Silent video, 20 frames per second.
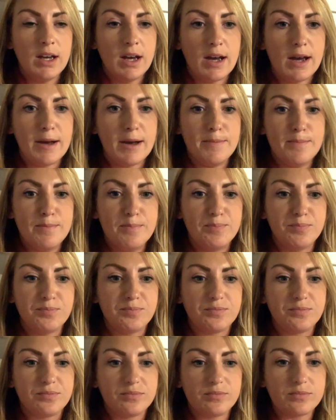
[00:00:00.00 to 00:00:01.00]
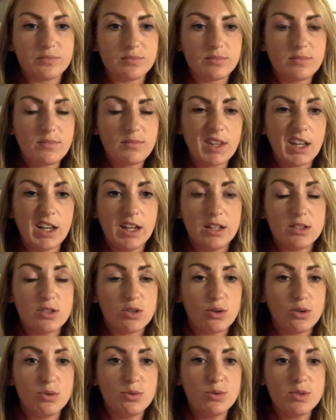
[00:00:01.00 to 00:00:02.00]
at
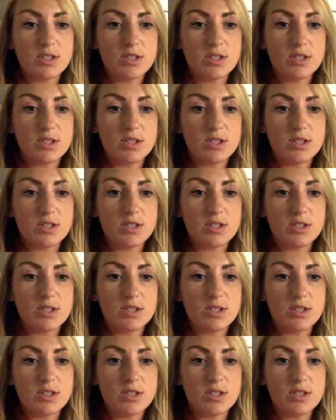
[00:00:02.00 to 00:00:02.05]
all.